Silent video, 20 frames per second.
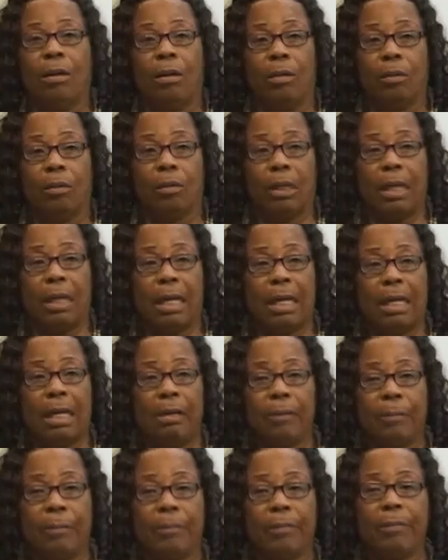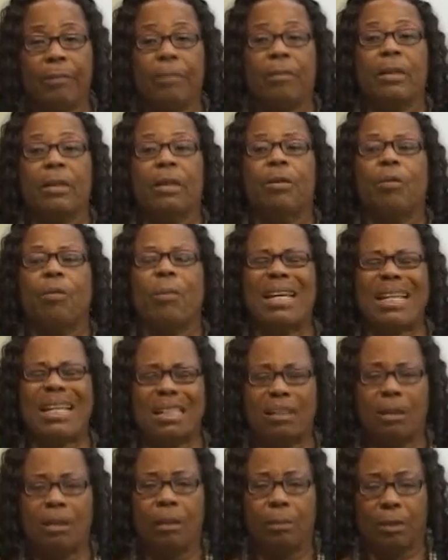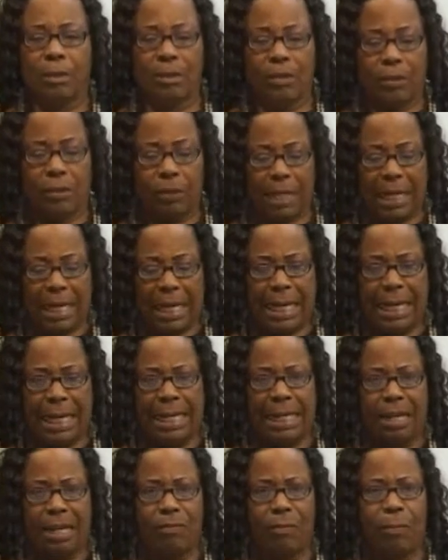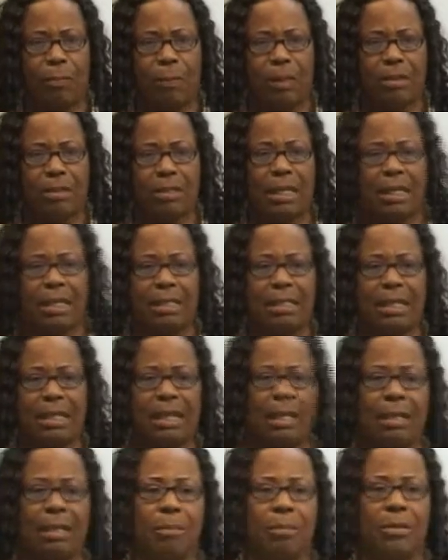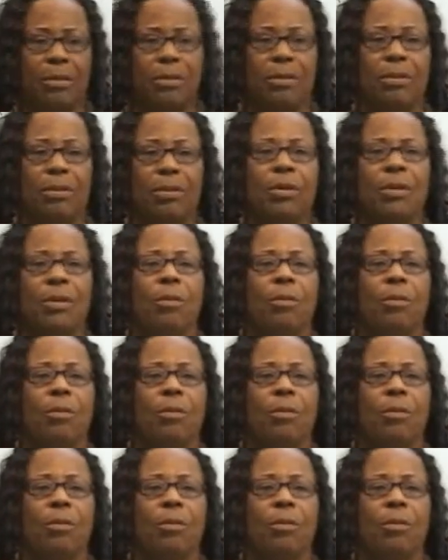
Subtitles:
Okay? When it comes to the 11 plus exams,